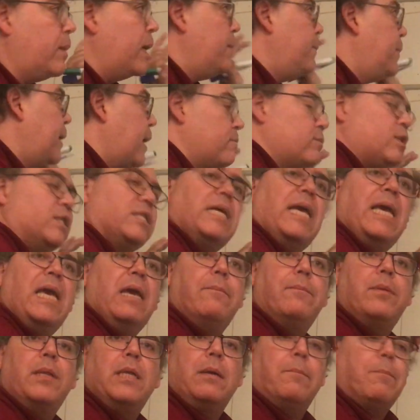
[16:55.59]
maybe I'm just
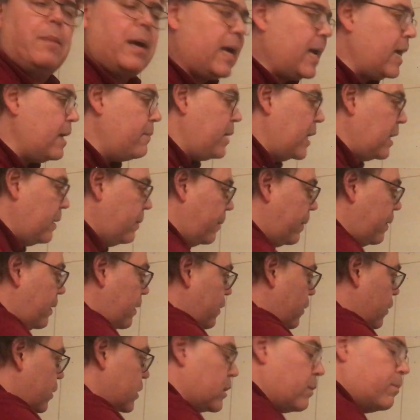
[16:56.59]
ambling by,
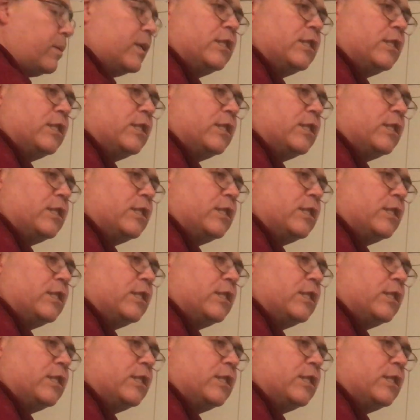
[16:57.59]
maybe there's a